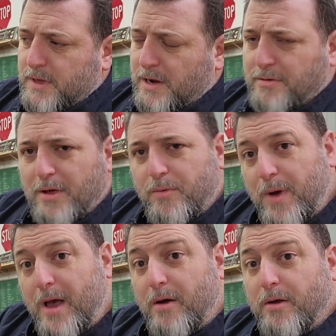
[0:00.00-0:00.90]
And I was like,
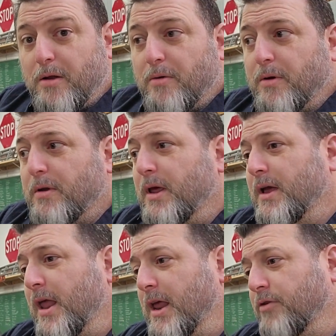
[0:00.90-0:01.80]
wow, you know, and he
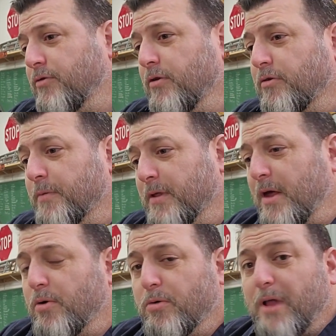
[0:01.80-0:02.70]
kind of introduced me to that
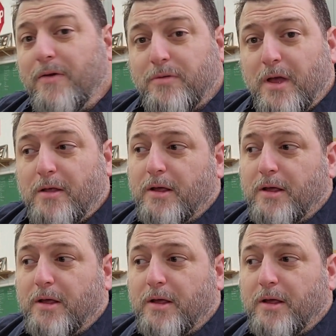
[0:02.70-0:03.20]
whole lifestyle,